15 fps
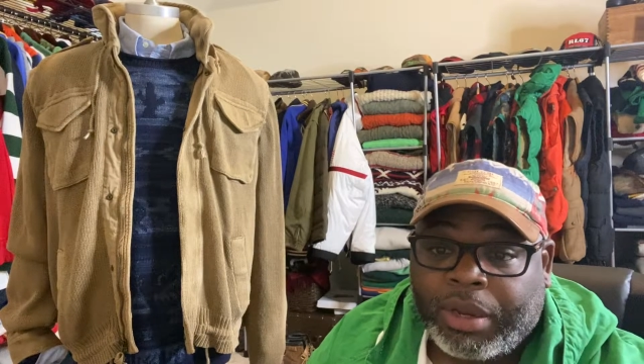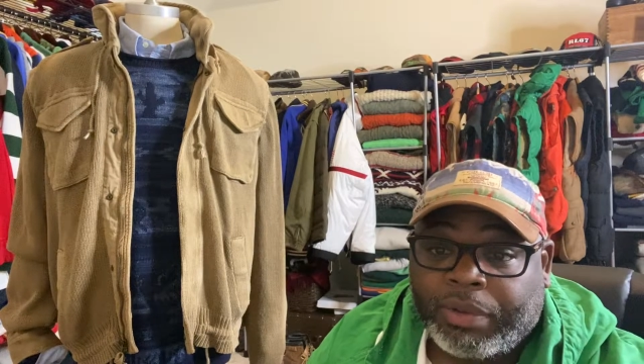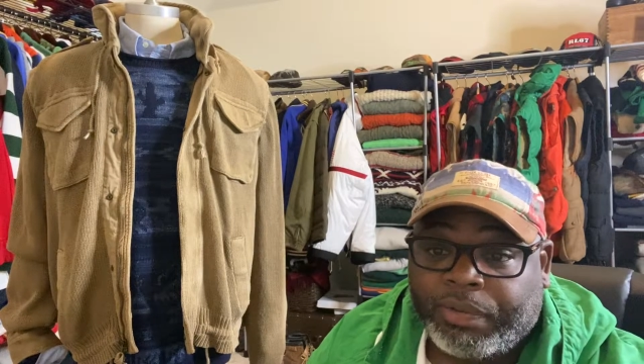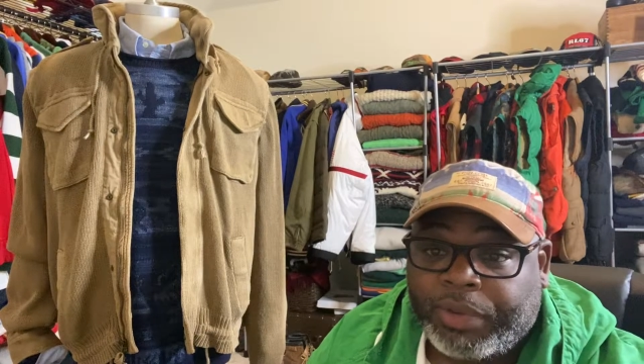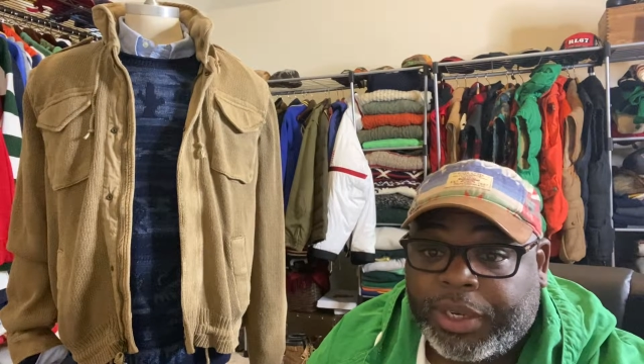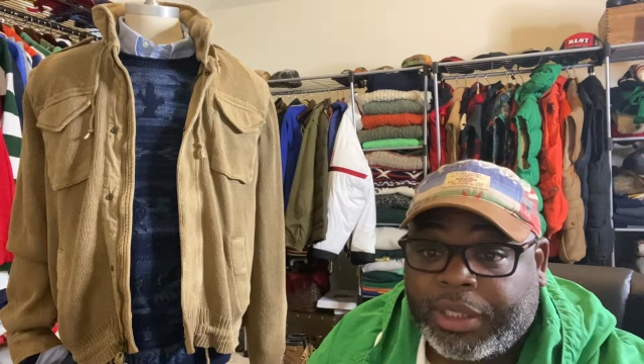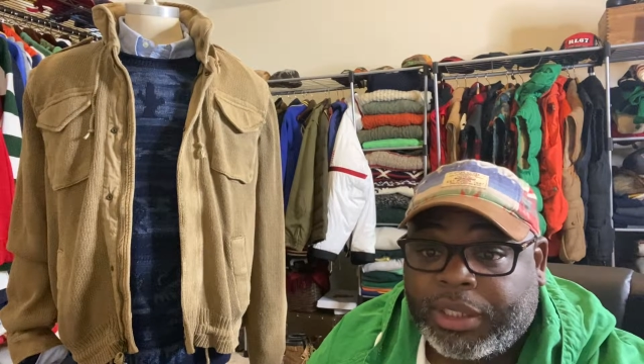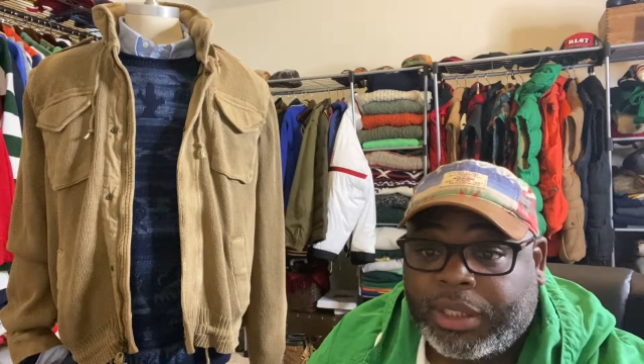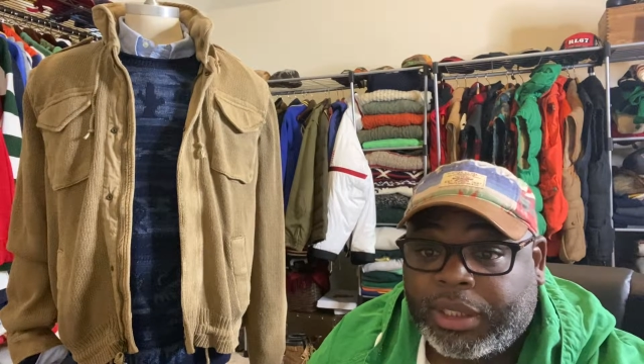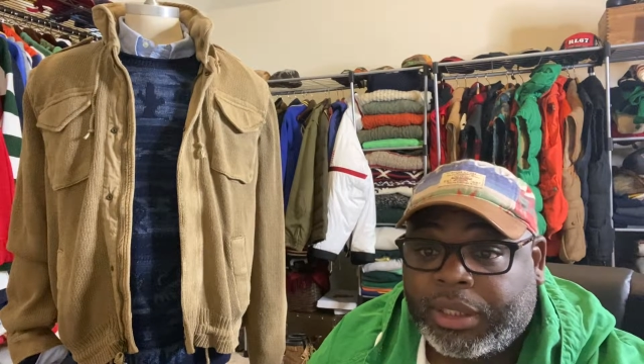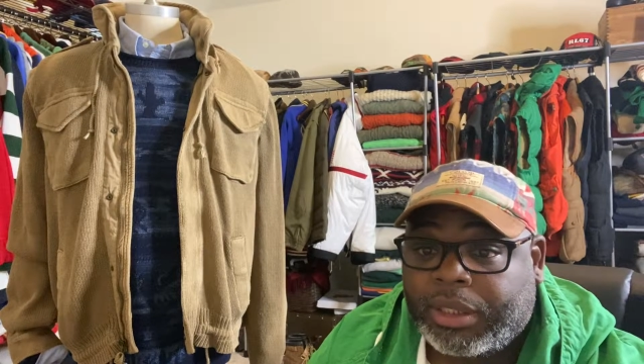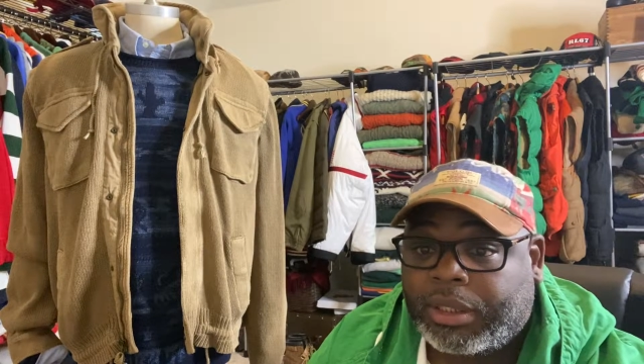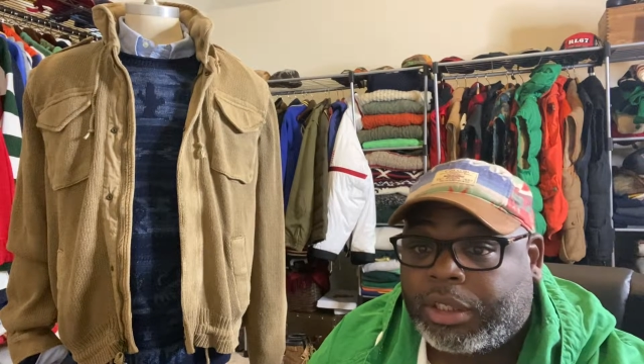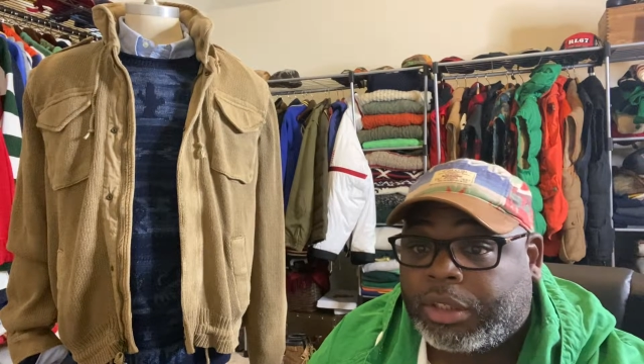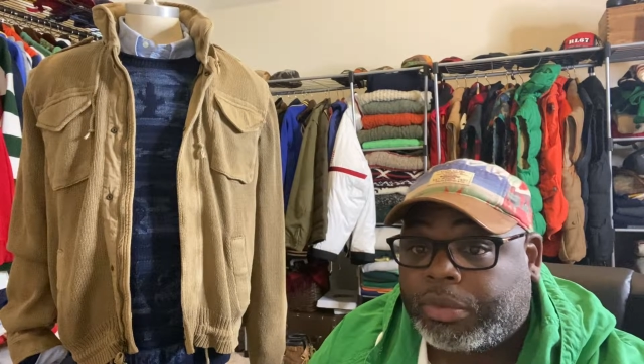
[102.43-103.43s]

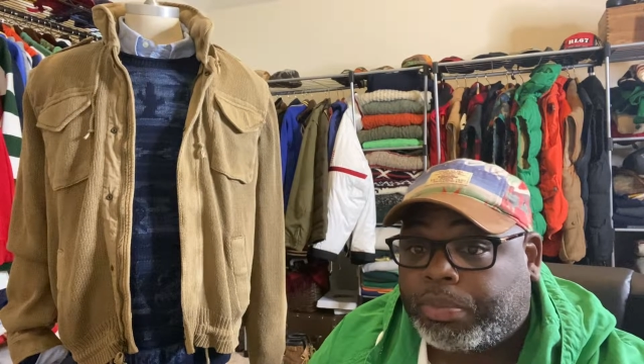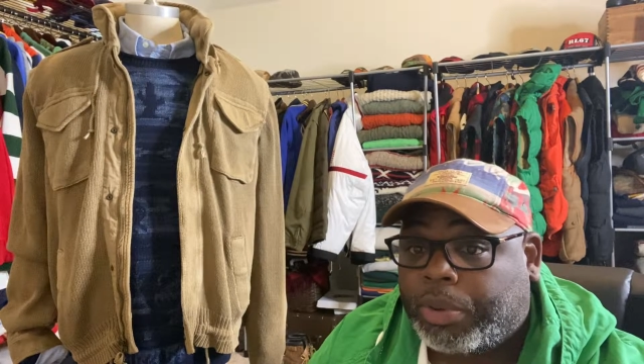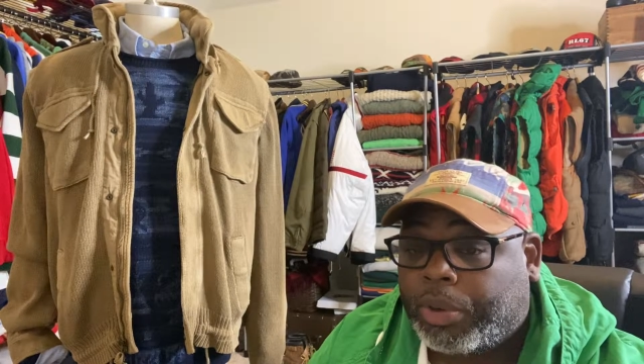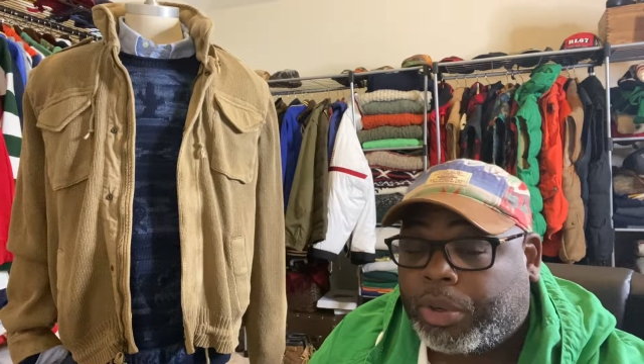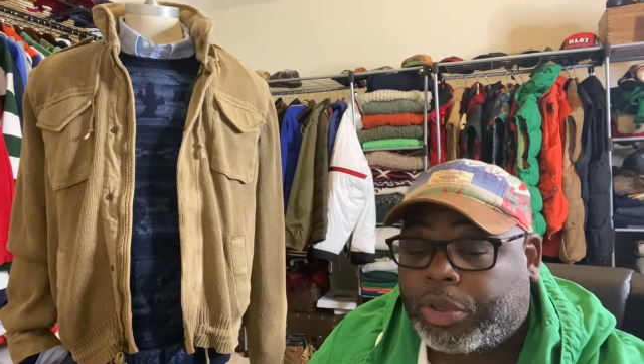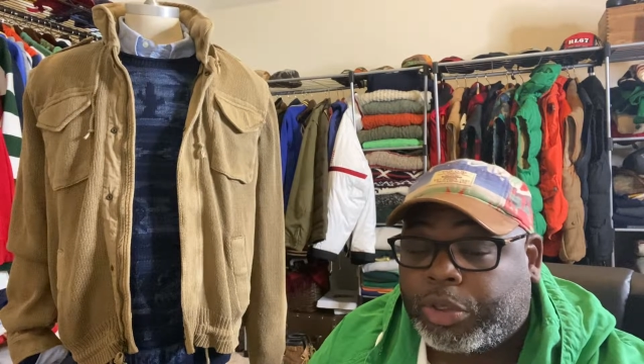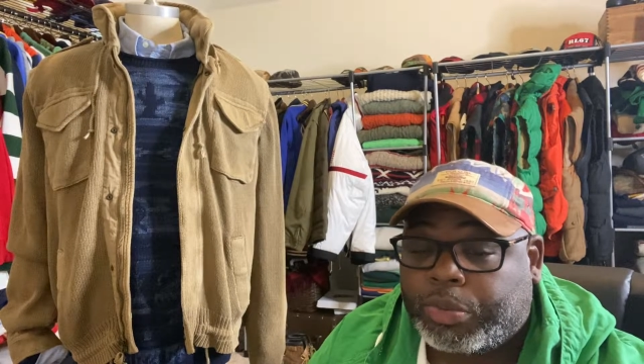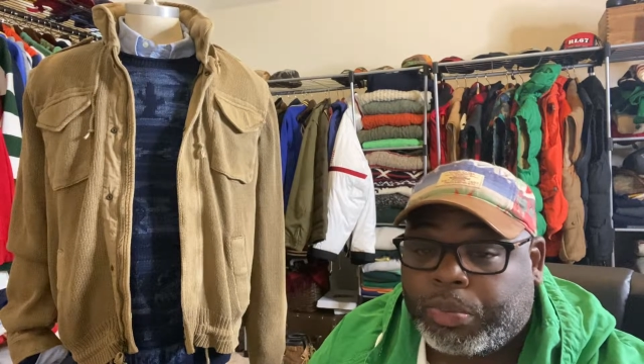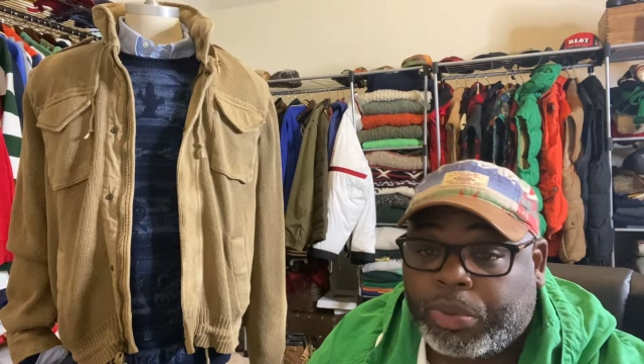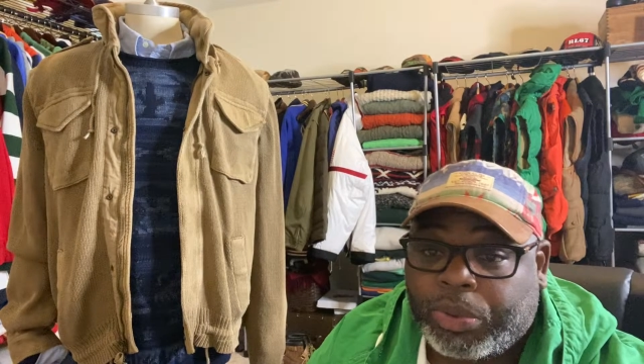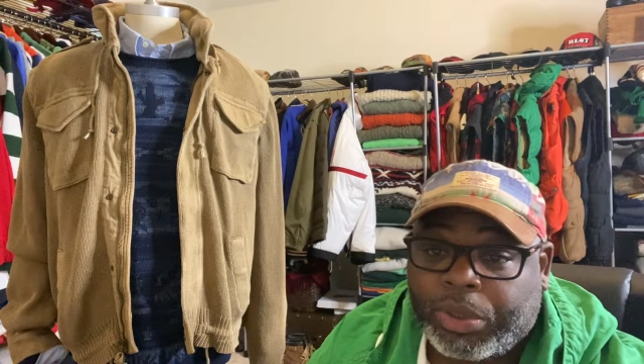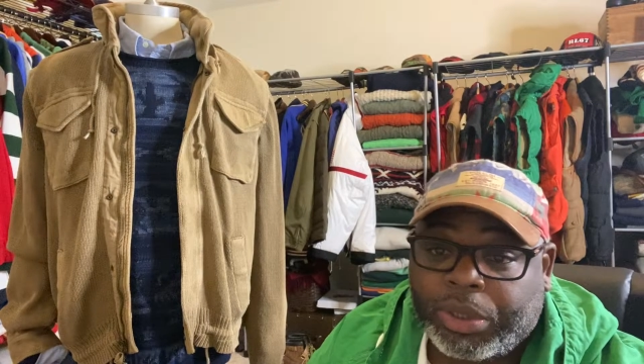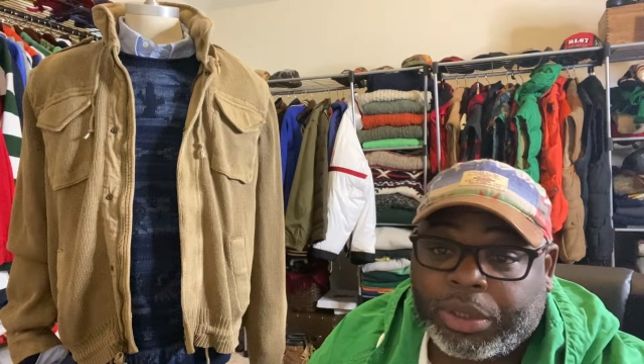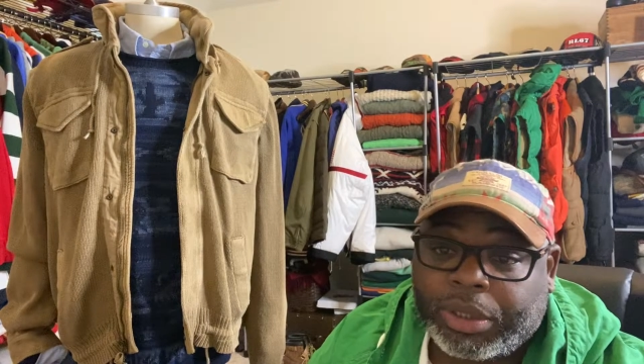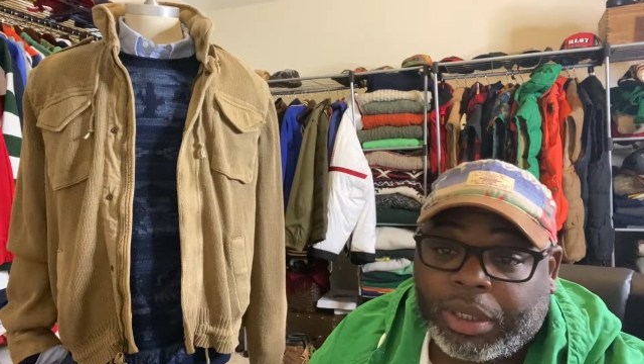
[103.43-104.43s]
vintage, polo
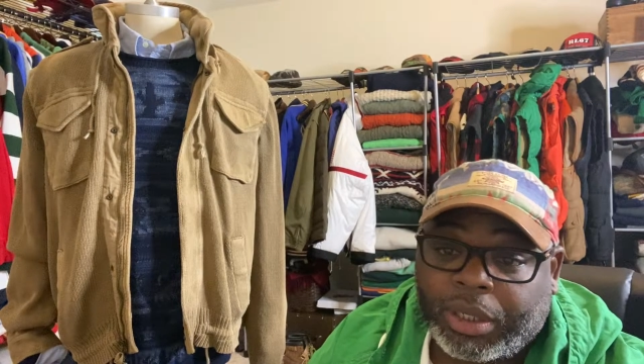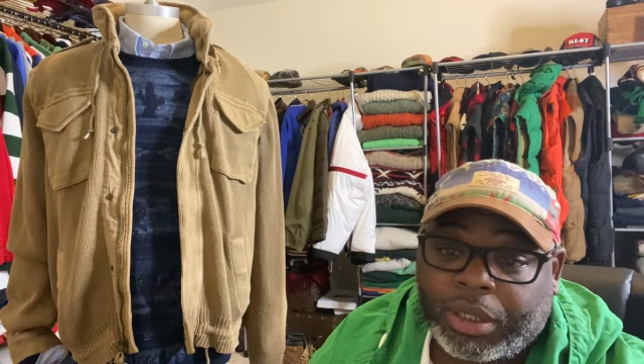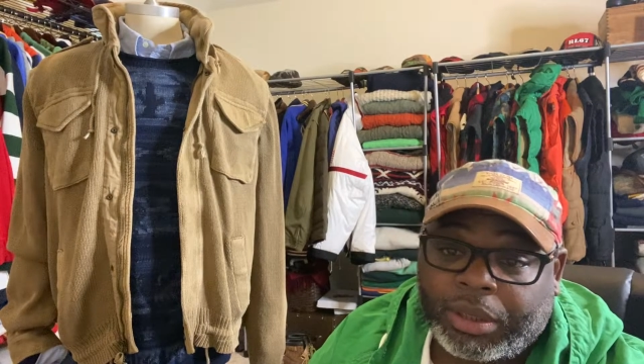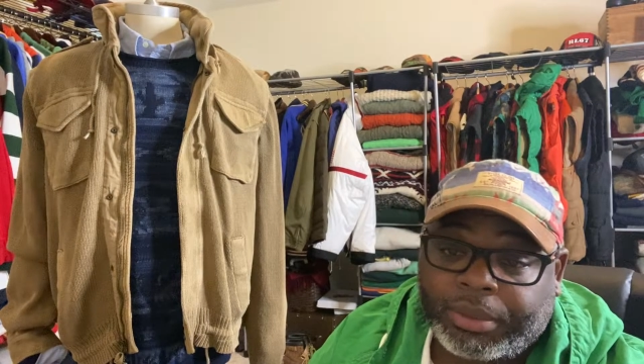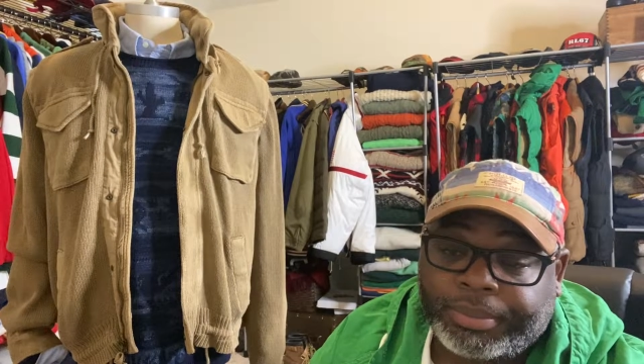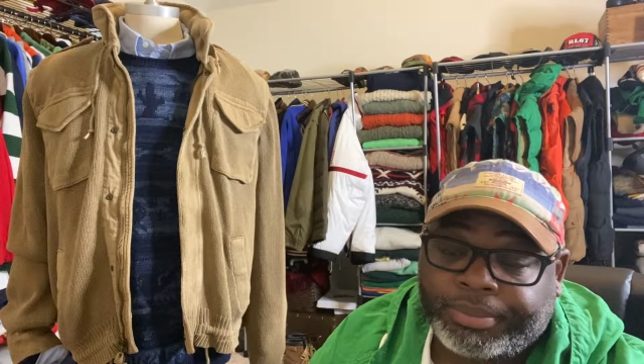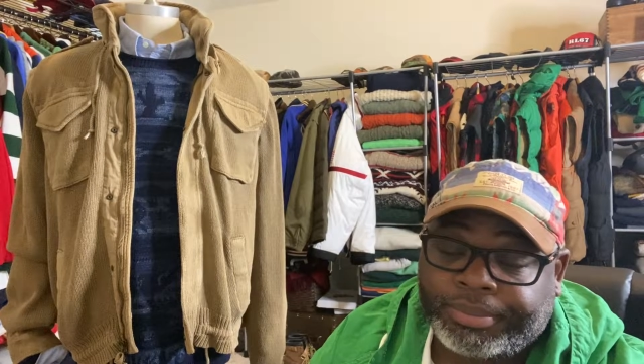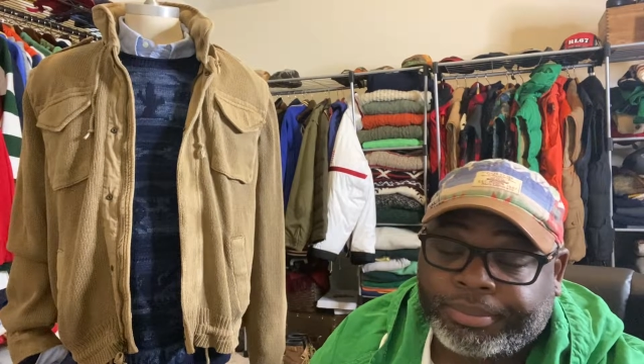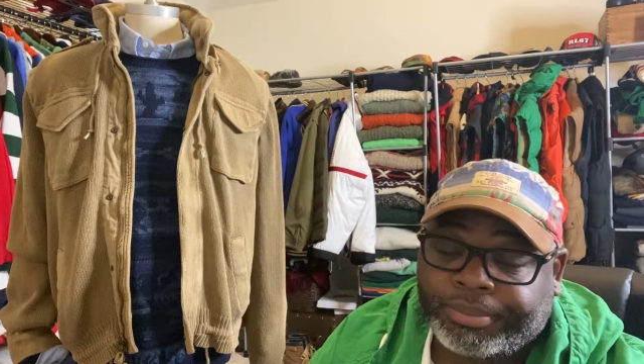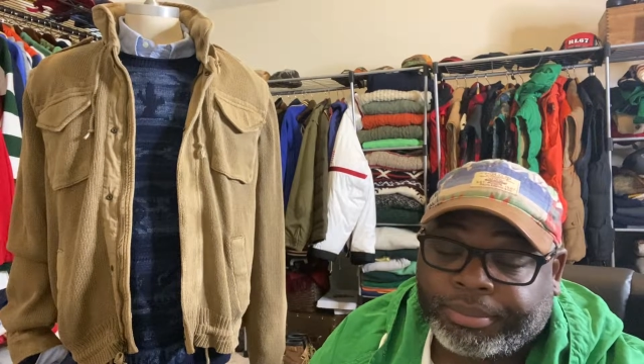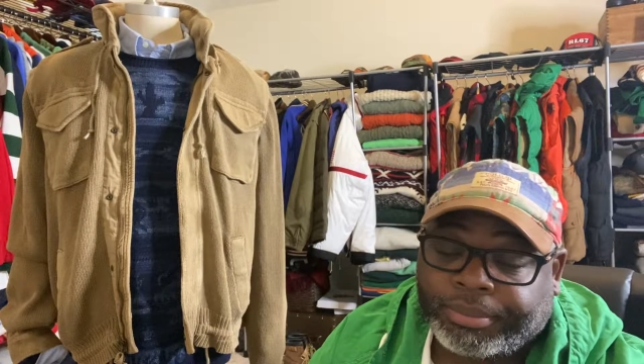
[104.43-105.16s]
sport, um,